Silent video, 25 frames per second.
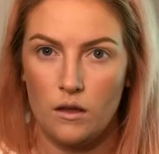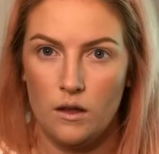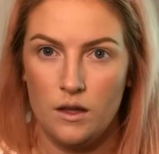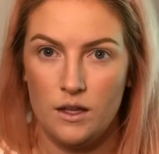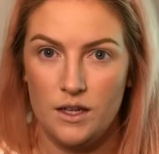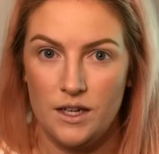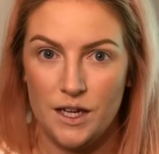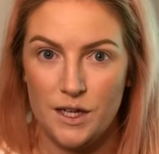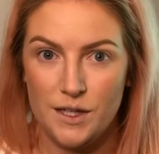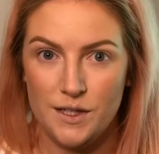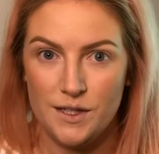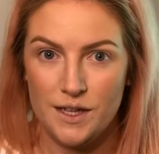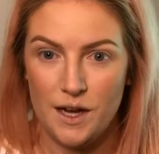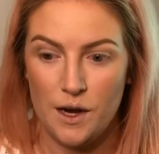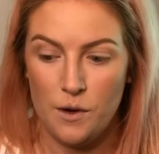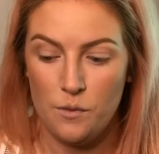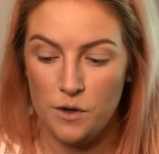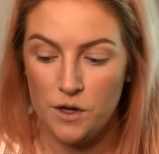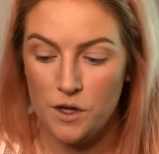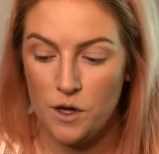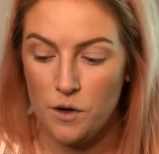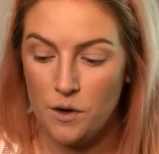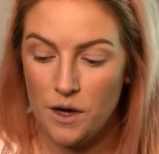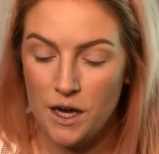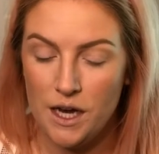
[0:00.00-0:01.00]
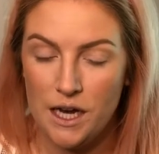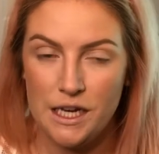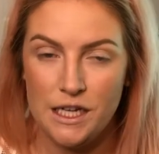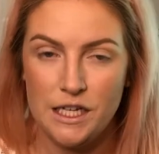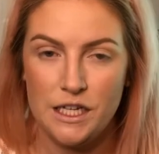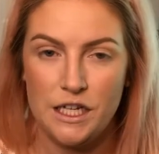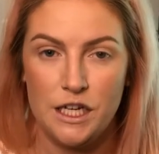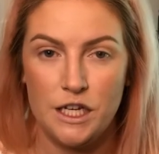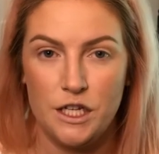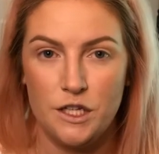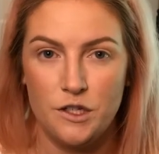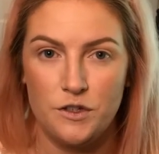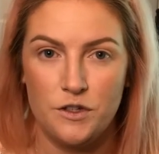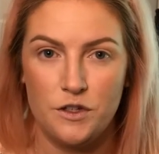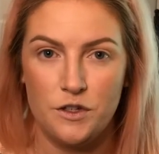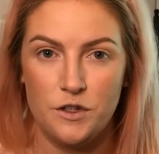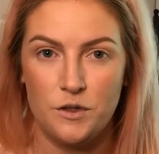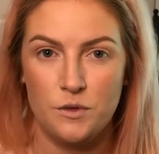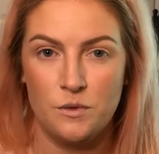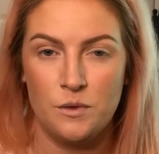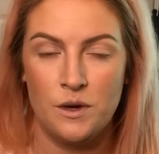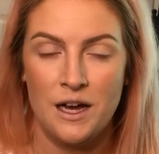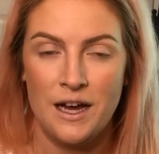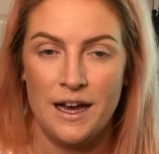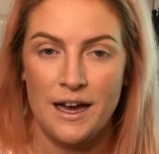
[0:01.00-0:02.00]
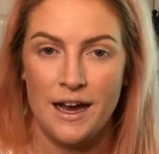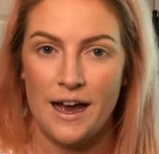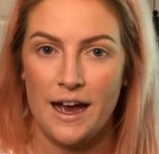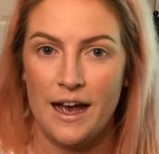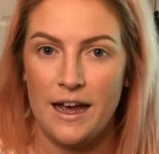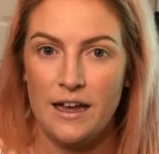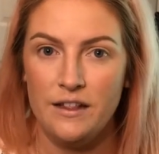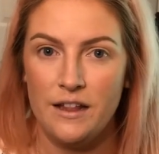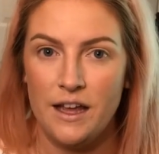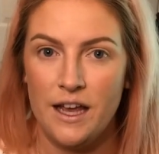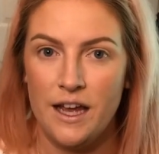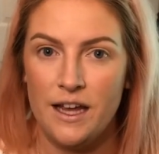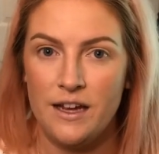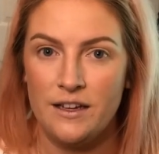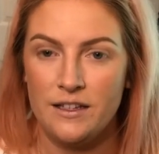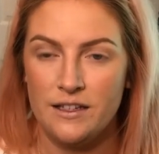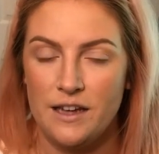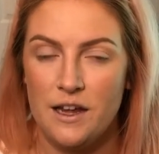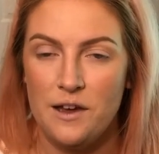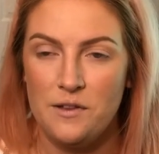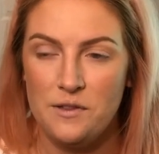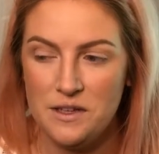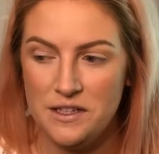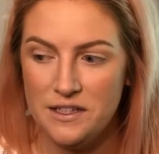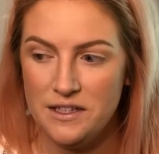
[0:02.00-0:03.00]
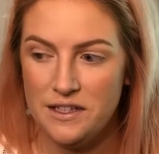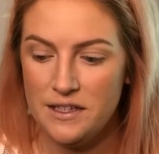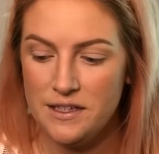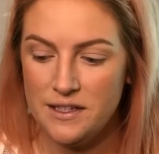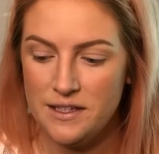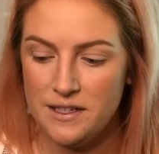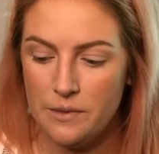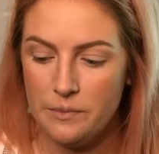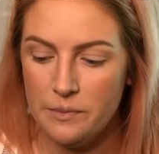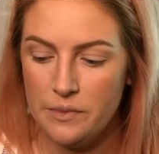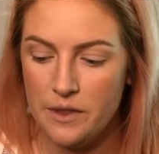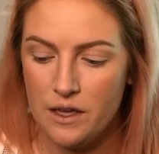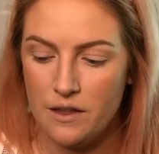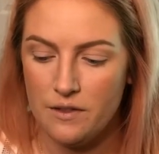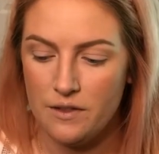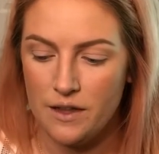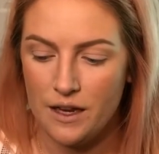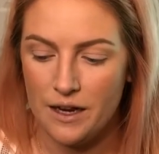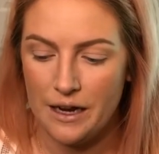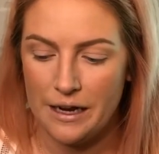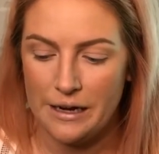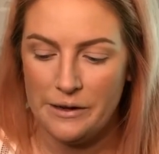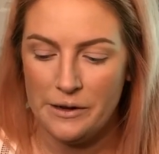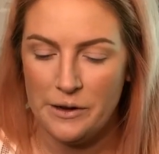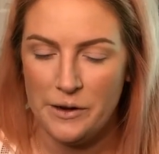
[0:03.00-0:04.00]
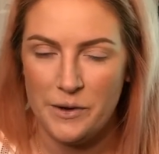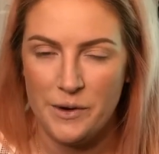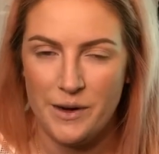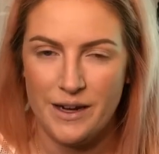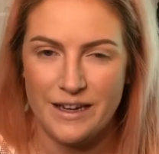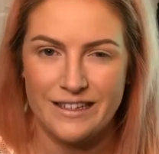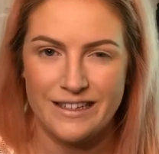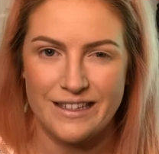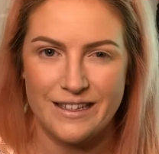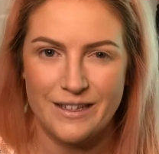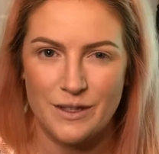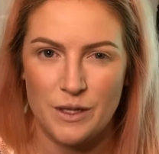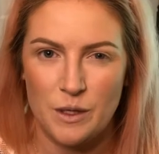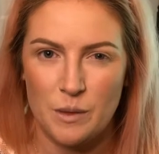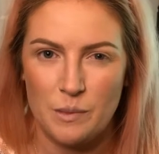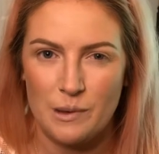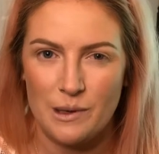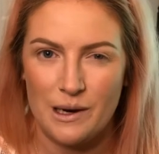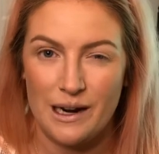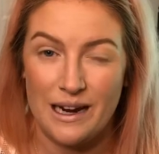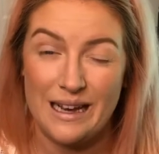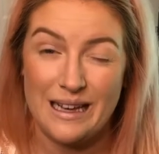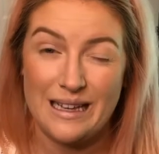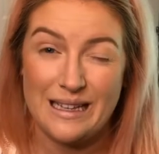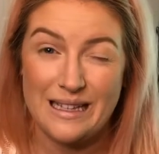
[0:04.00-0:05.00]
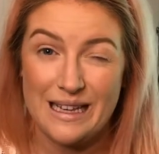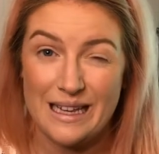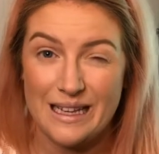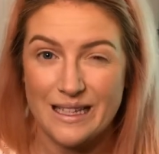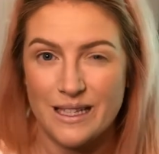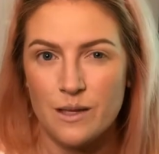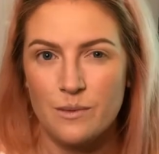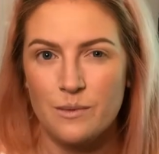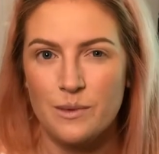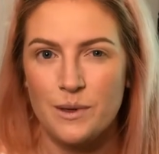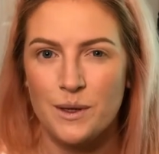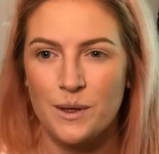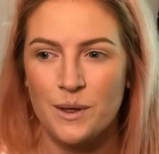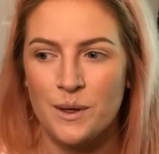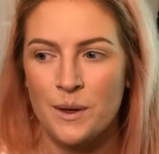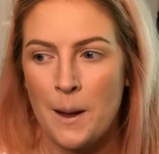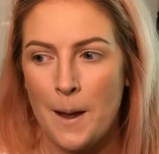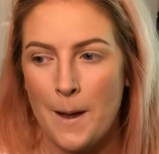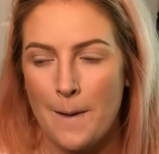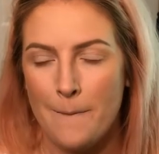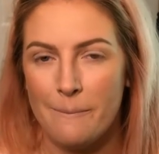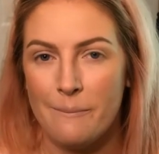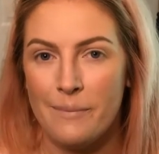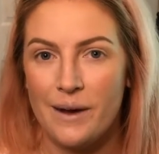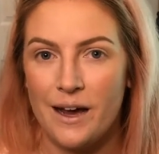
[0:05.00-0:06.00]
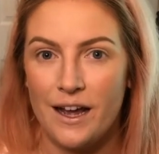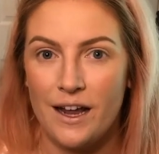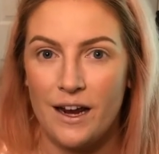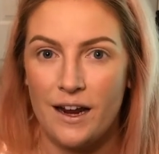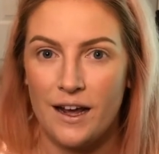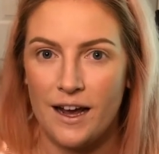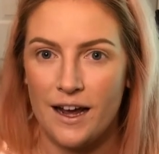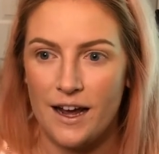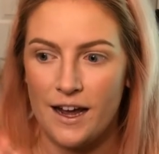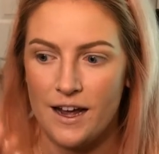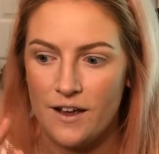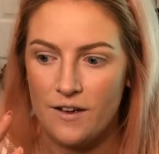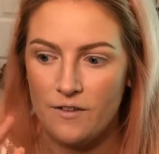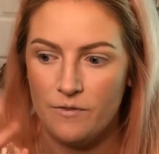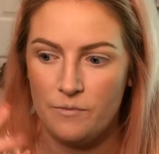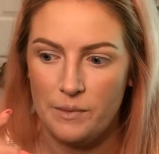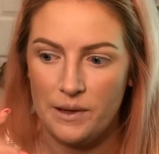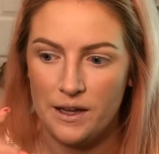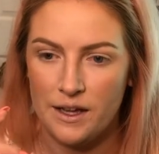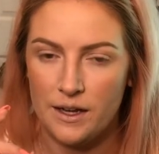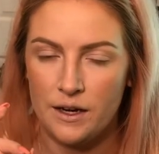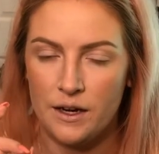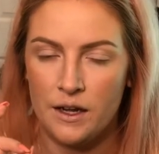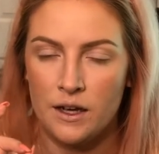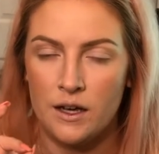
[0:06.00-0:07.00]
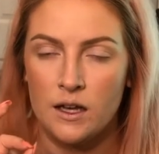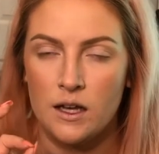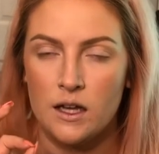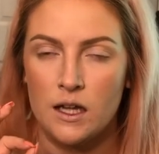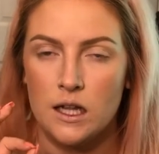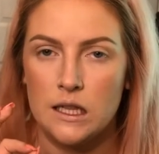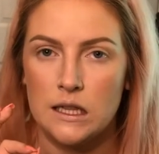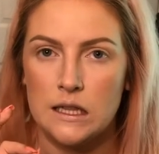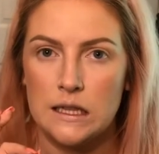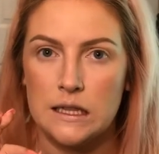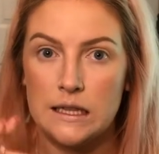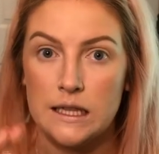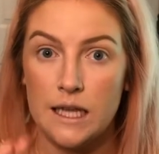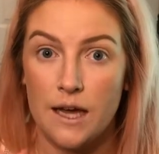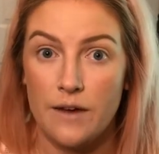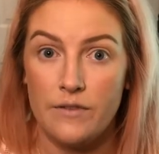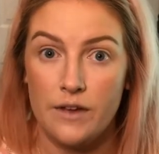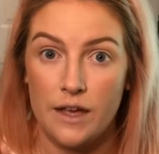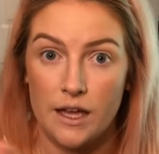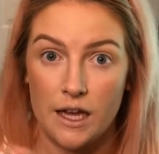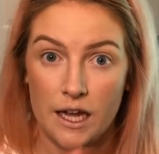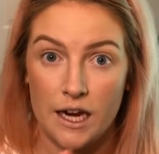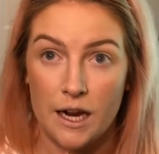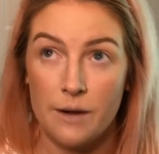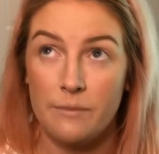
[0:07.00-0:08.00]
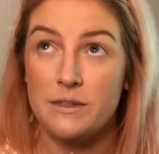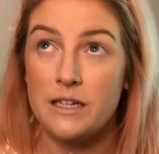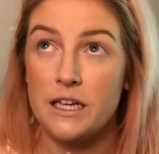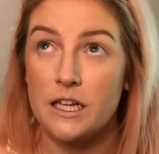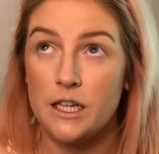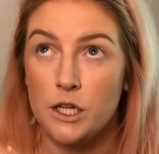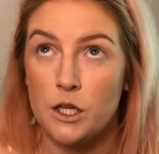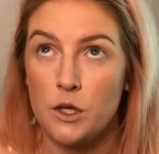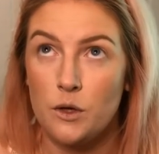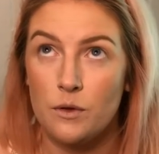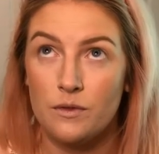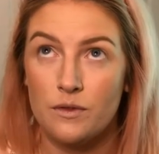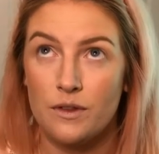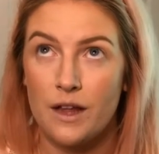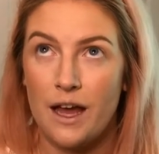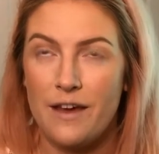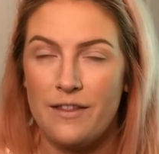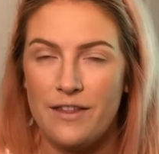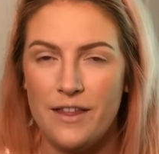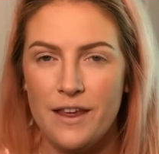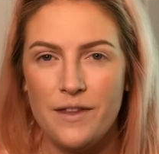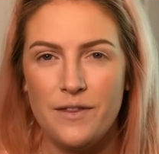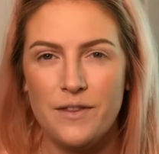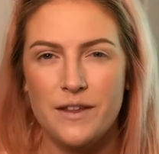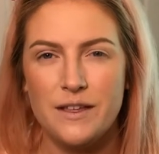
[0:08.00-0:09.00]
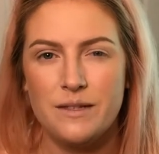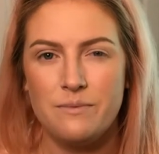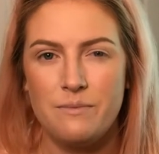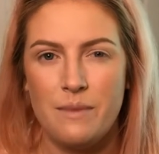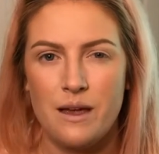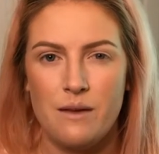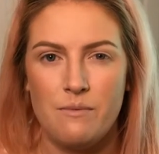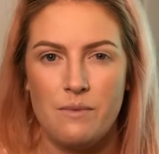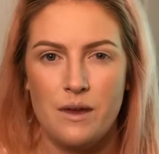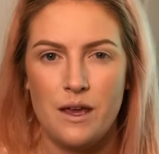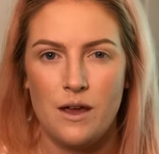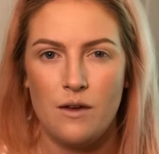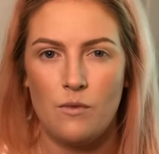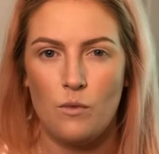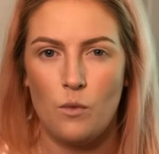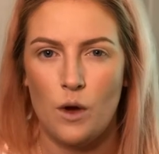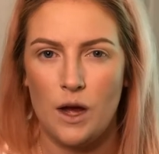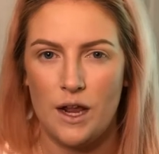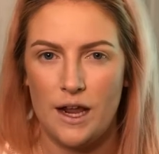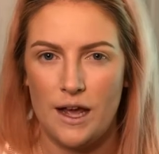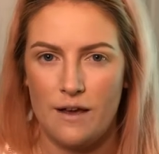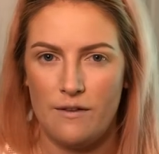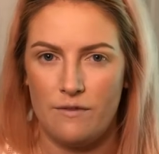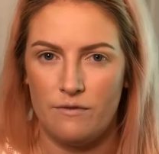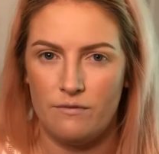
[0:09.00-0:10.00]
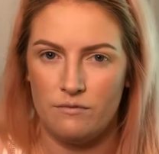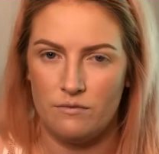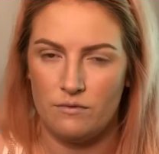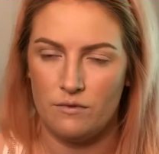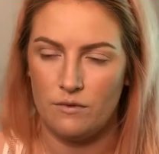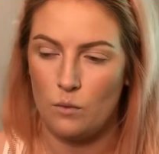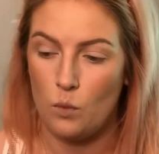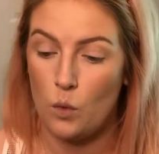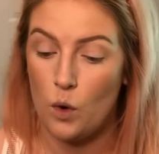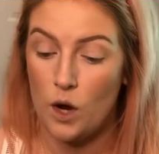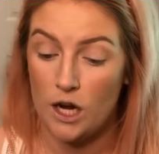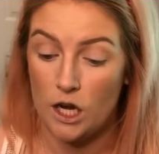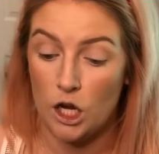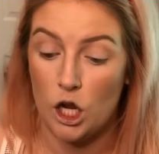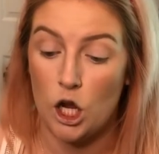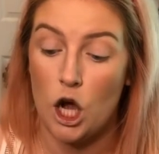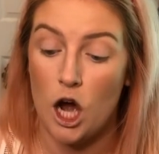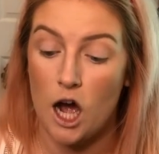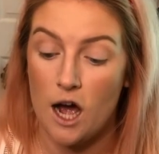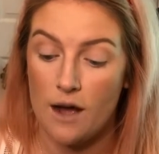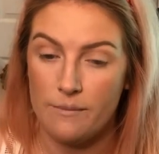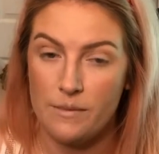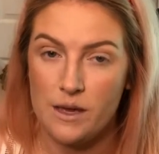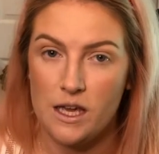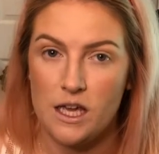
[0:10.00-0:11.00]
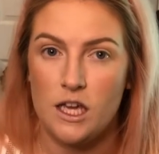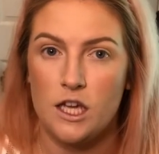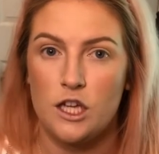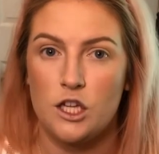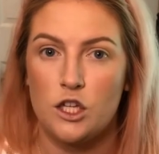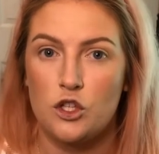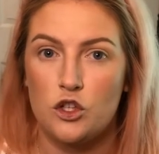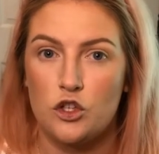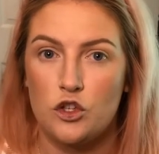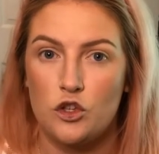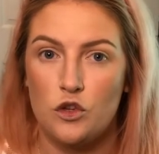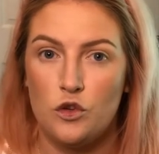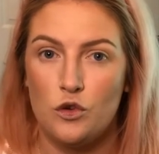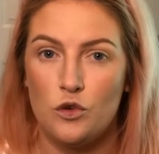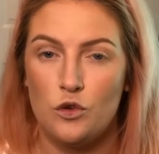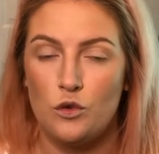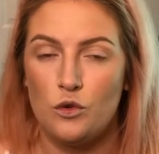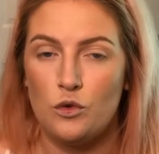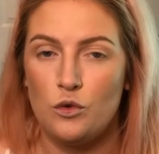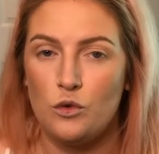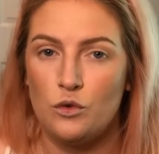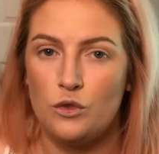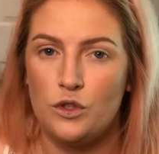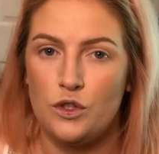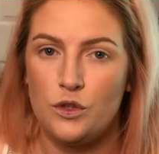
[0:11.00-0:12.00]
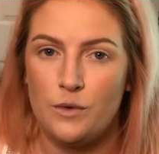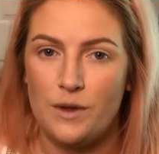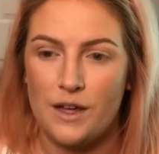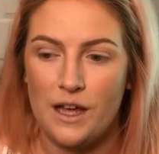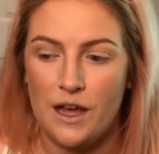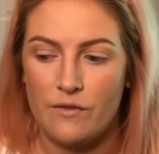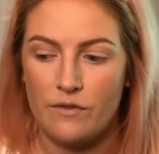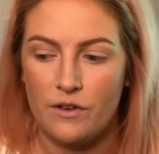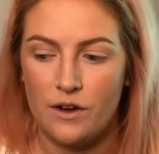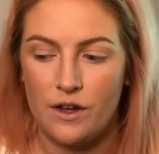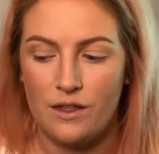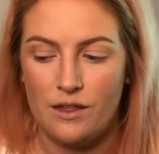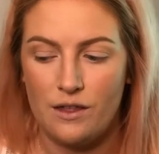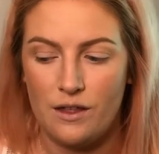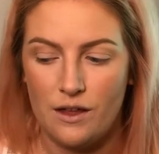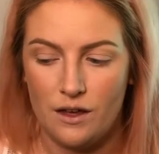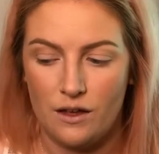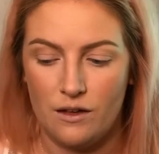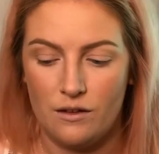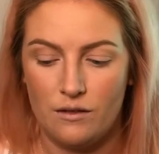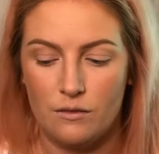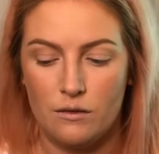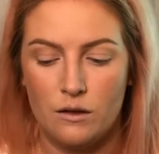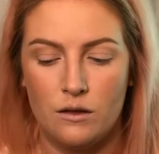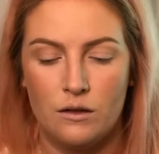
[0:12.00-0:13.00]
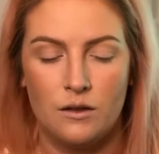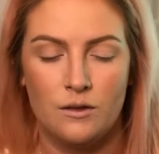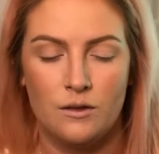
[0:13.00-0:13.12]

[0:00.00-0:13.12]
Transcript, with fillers: Next, I want to go ahead and do highlight. Now, this is something that I know isn't super accessible, but I have been loving, and I'm telling you, I think this may be what got me into doing everything